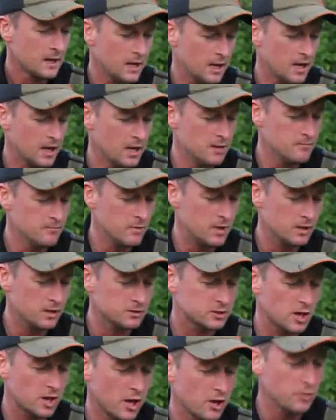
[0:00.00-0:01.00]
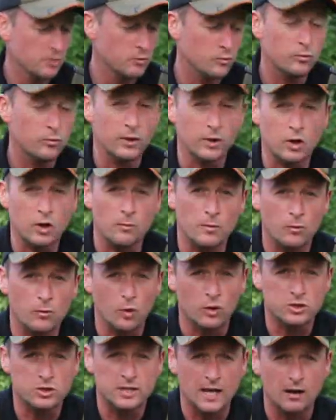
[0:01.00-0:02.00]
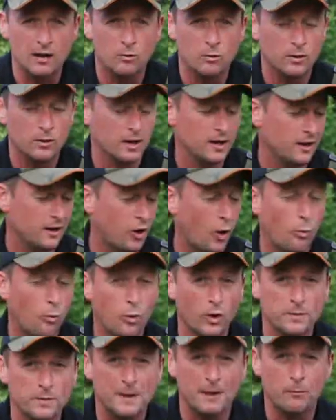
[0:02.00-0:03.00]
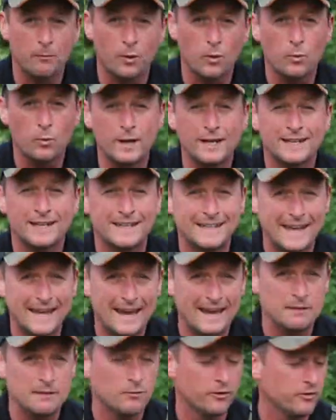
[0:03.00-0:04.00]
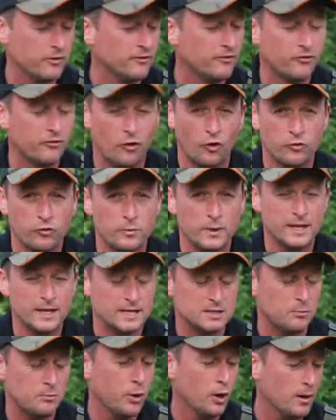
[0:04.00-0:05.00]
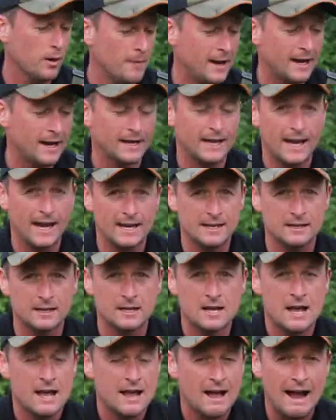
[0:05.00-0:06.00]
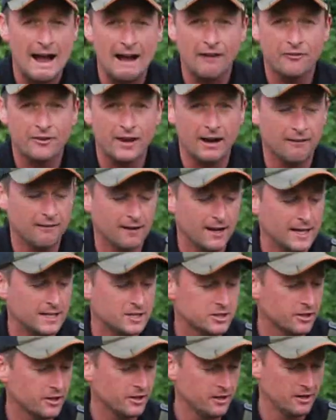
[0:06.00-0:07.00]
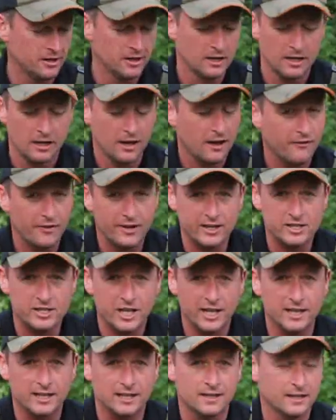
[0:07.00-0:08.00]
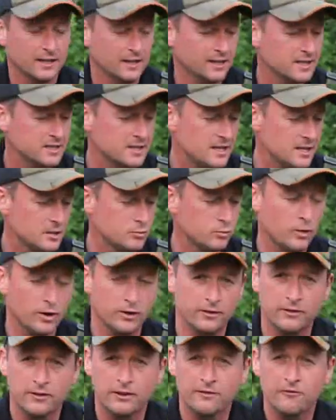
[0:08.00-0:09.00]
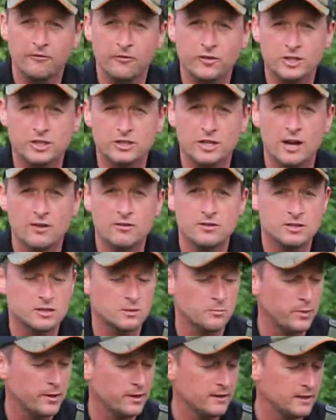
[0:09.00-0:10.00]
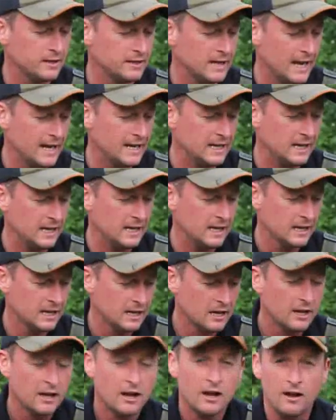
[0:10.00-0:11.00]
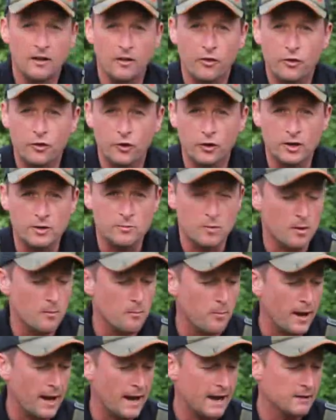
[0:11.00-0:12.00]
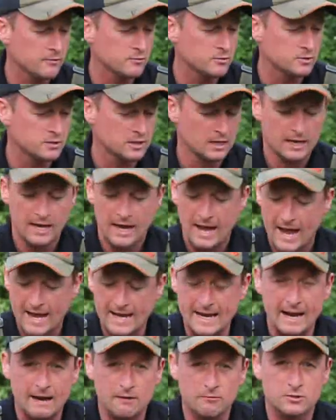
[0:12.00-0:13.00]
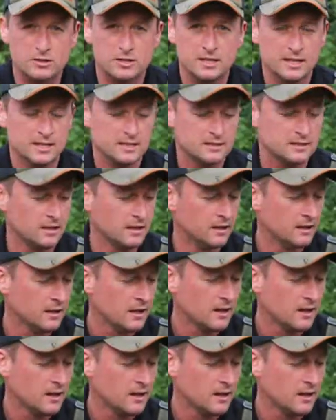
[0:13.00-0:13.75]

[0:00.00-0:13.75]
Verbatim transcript: Um, so when I got my rods out, uh, I got wiped up by weed again within five minutes, put them out again. Half an hour later, I've had a take, and it's this one. Fish known as the Bearded Lady at 31 pounds, 8 ounces.